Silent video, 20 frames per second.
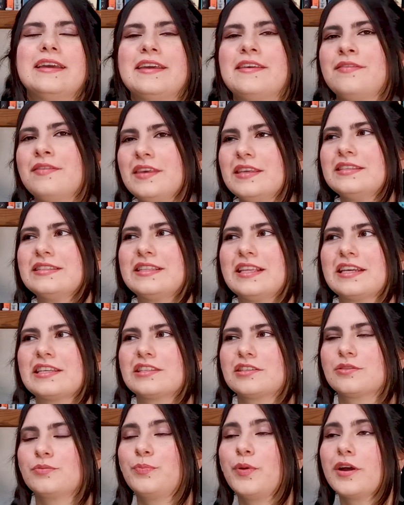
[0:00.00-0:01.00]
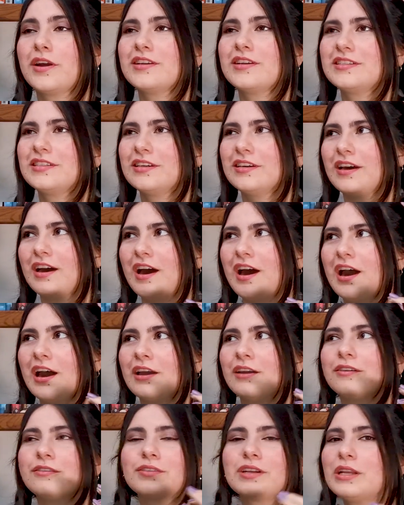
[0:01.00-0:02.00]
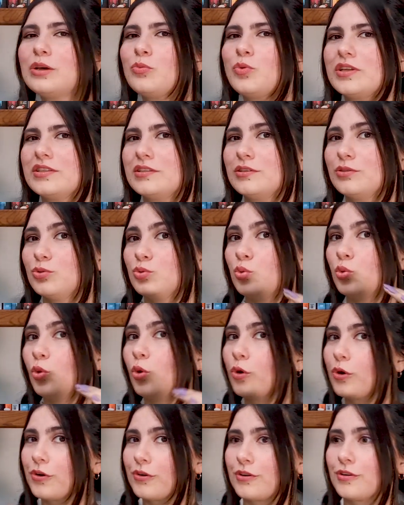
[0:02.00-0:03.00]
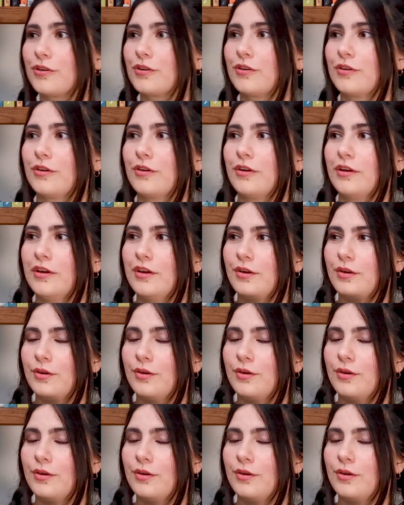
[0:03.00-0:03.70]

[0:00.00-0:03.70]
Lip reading: In this last part, I really wanted to order